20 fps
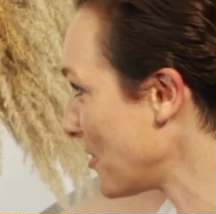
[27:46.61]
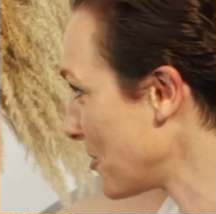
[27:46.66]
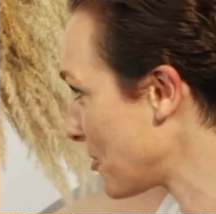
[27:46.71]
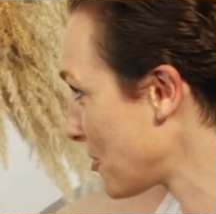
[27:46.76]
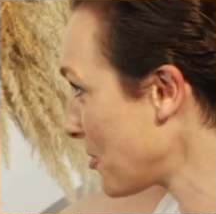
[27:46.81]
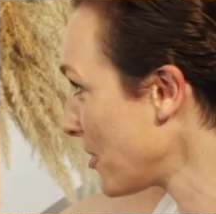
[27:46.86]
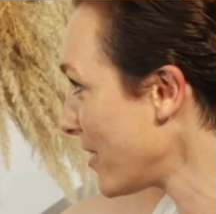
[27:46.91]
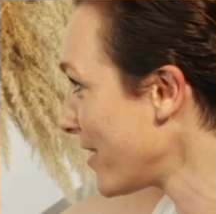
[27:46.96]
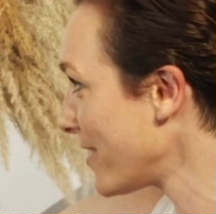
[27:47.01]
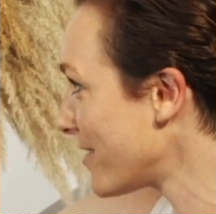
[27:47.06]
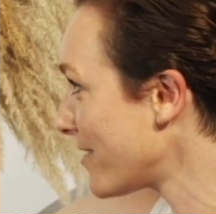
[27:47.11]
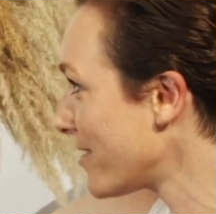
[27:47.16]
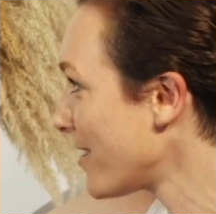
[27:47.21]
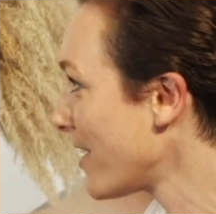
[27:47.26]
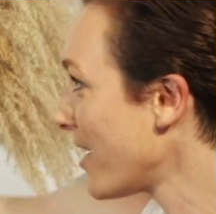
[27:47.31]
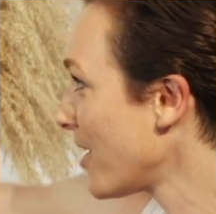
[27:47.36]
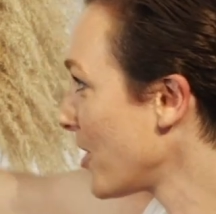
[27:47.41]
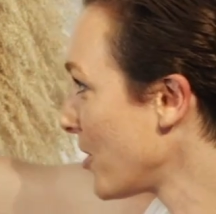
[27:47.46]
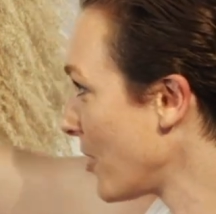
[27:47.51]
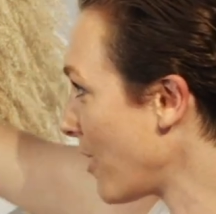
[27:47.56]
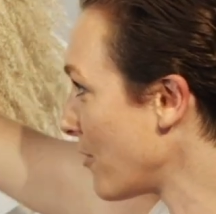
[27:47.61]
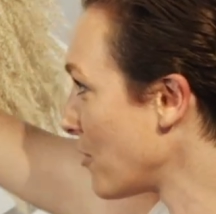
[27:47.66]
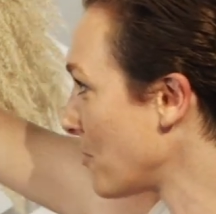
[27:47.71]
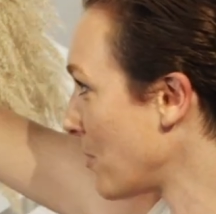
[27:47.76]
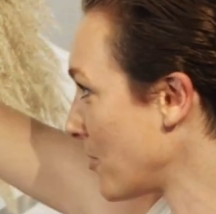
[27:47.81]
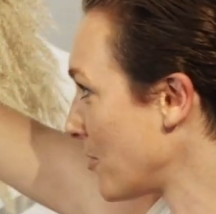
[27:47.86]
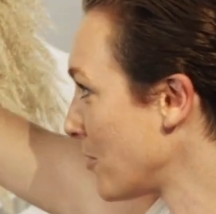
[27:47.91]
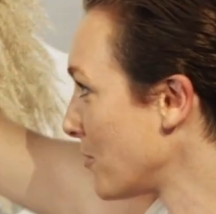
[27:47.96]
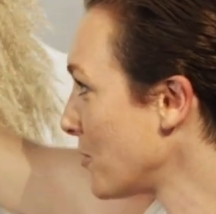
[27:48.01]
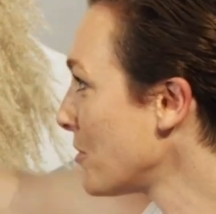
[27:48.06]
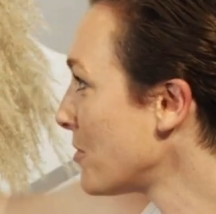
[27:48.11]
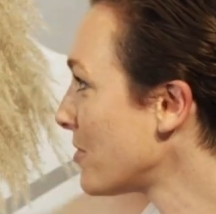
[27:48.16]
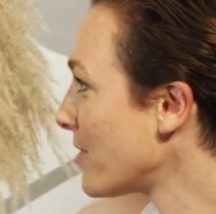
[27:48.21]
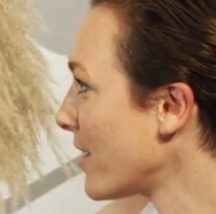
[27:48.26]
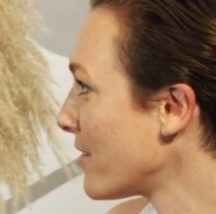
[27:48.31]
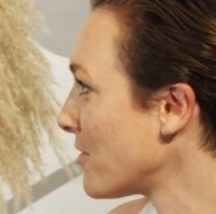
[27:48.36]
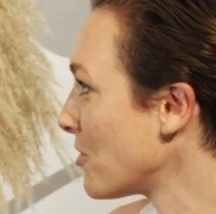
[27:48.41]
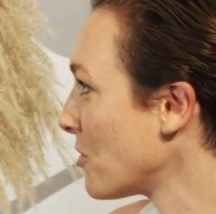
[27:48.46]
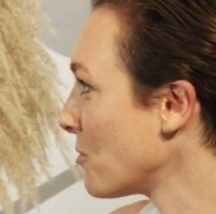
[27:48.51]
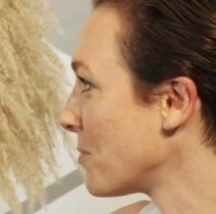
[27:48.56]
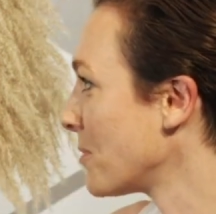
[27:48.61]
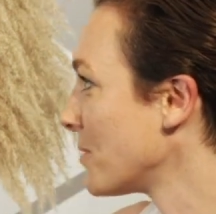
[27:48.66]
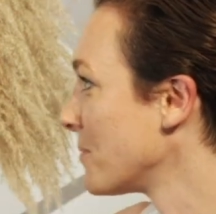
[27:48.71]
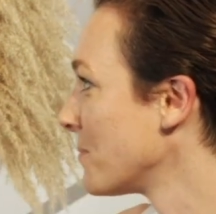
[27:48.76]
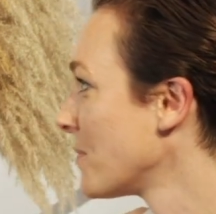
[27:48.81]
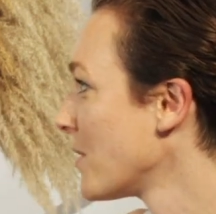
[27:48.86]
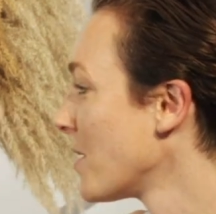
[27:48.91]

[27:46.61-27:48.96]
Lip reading: screens, you have a bunch of news sites open.